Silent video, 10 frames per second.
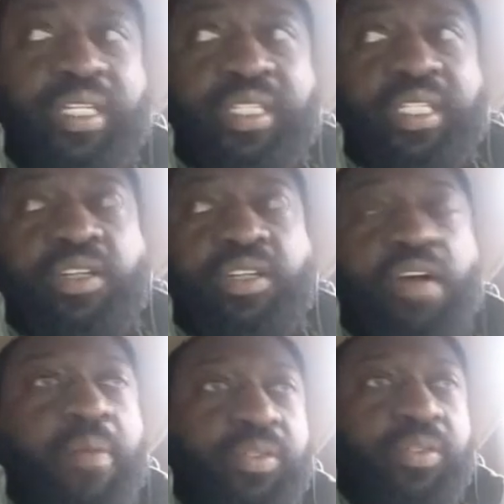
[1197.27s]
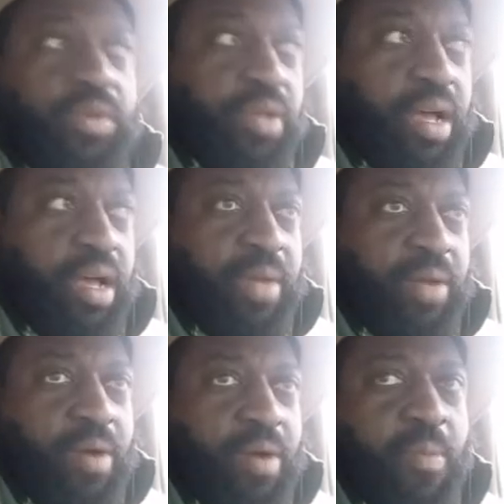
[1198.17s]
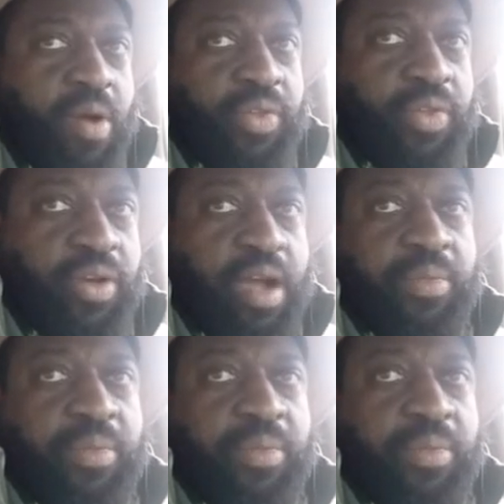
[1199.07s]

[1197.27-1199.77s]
It's garbage. I'm at Walmart. There are garbage